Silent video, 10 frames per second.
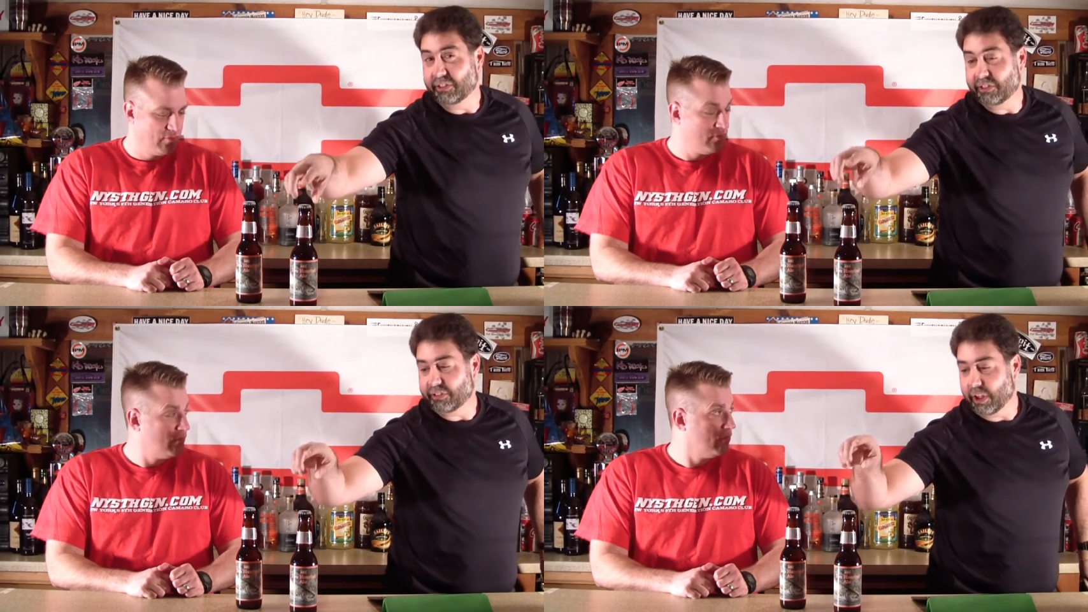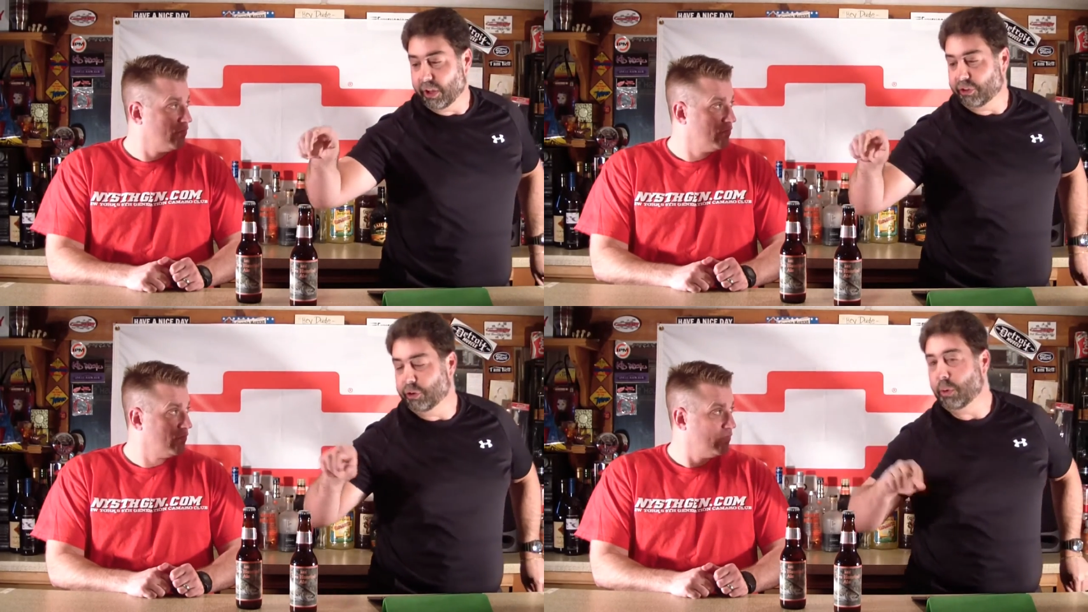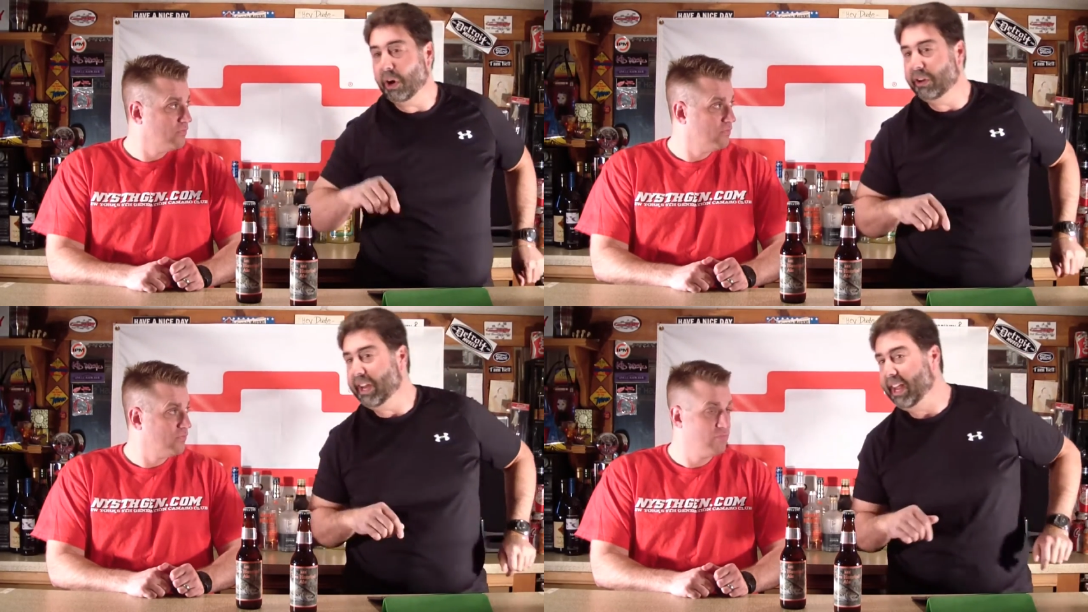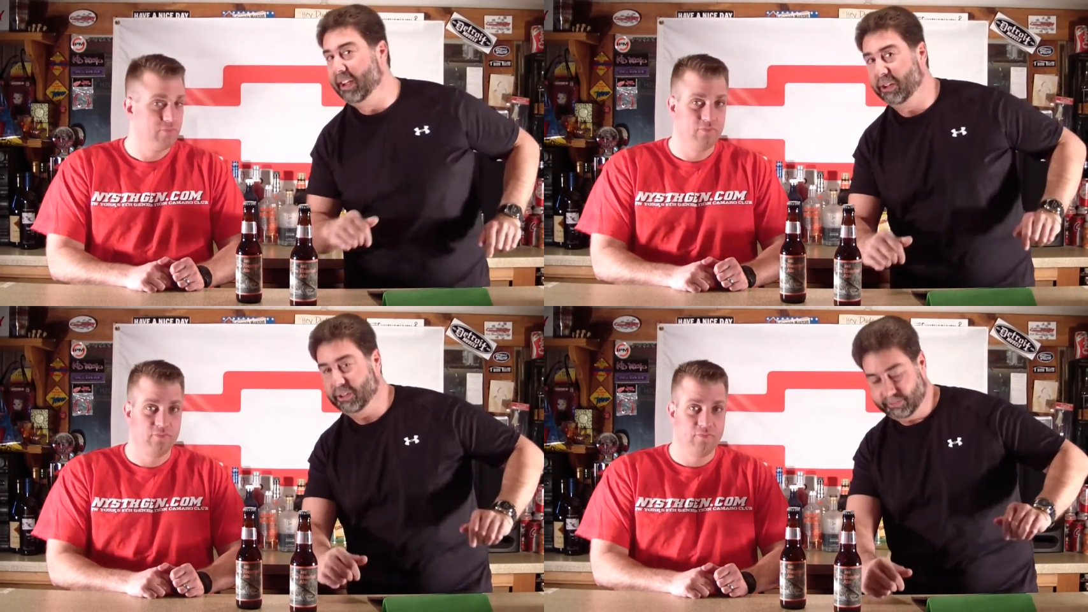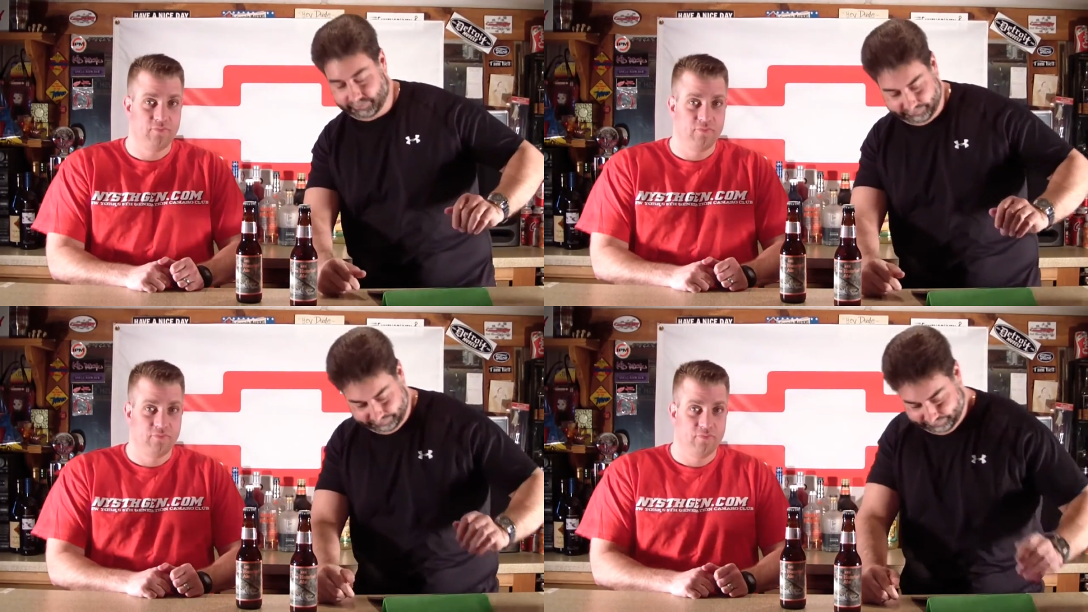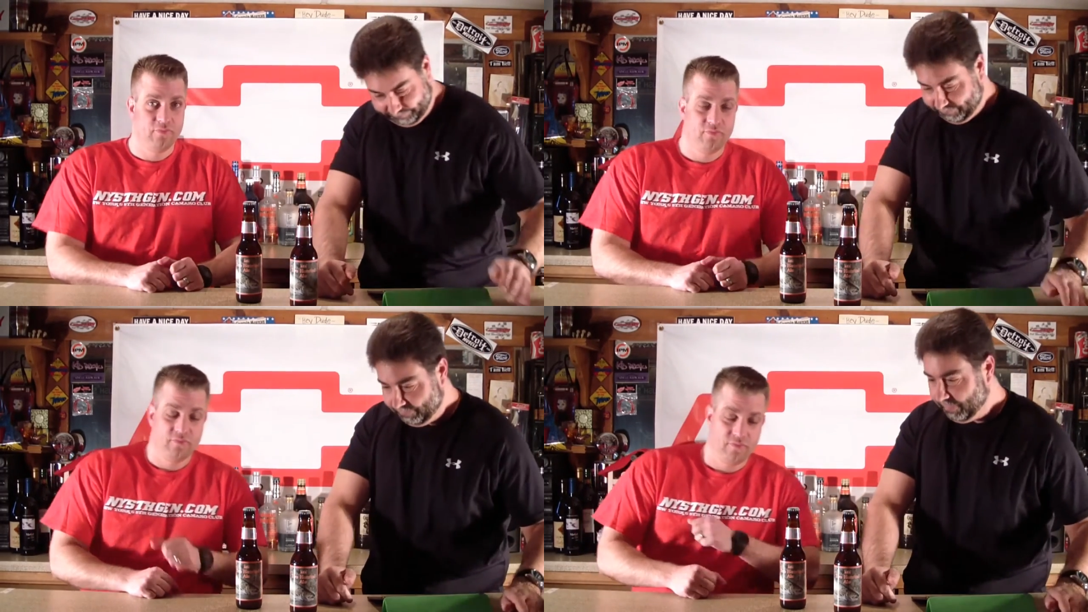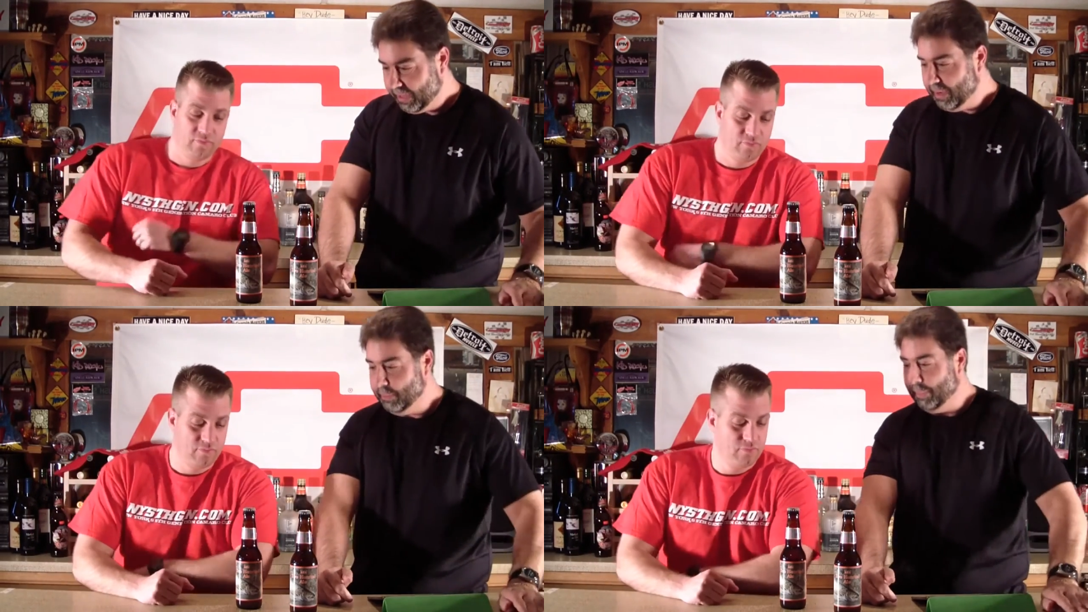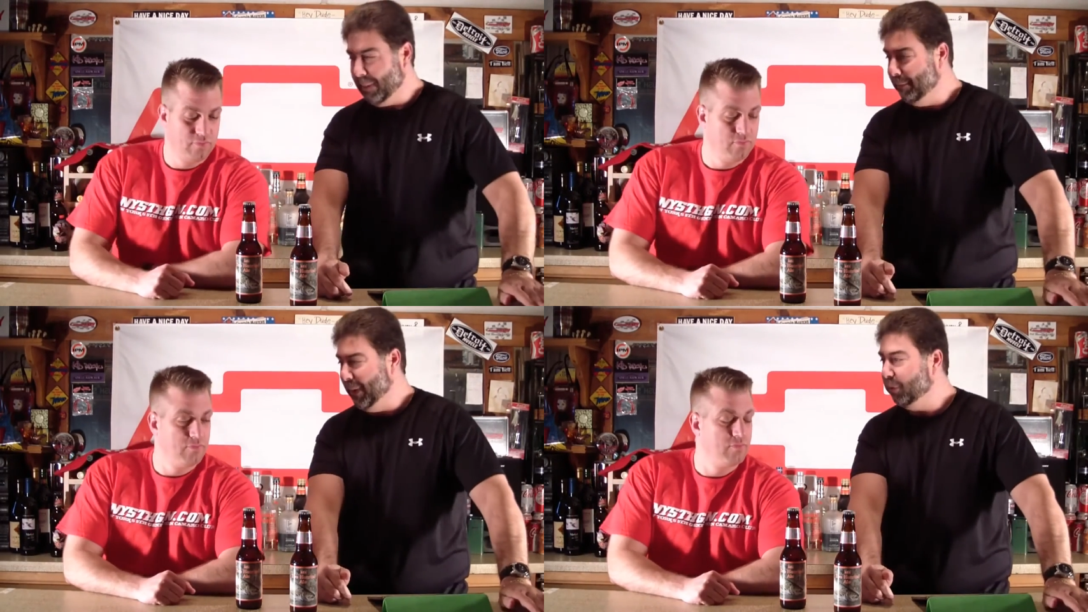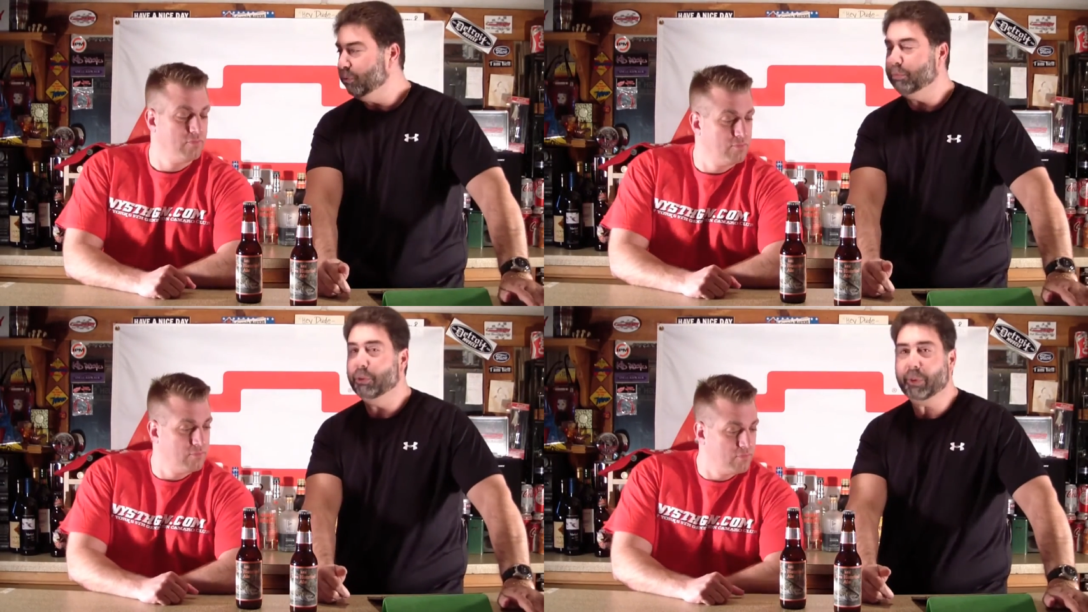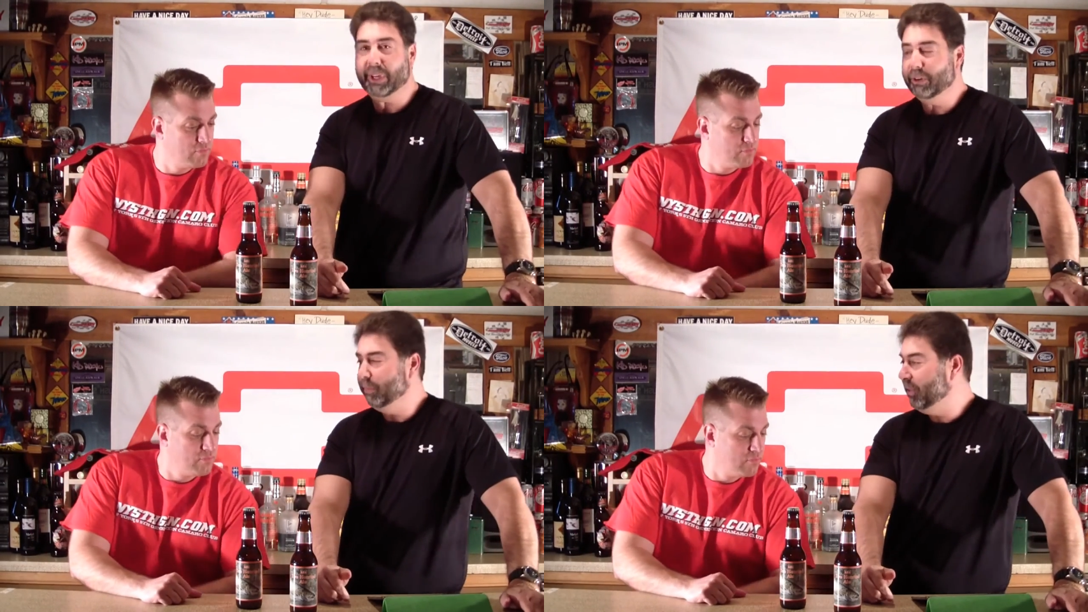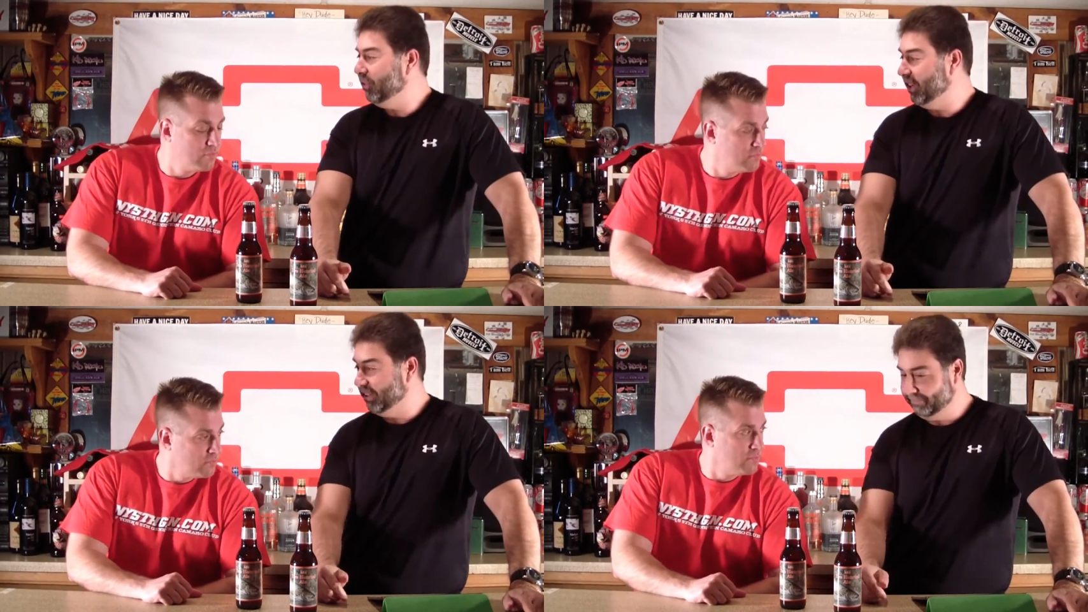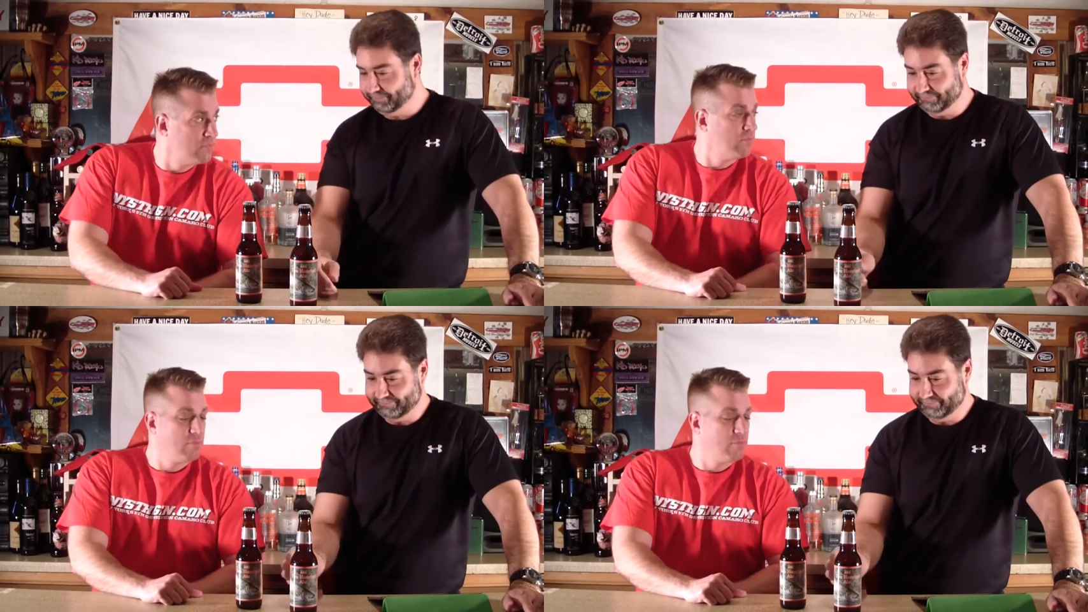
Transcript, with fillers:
Speaker 1: This is Two Hearted Ale by Bell's Brewery here in Michigan.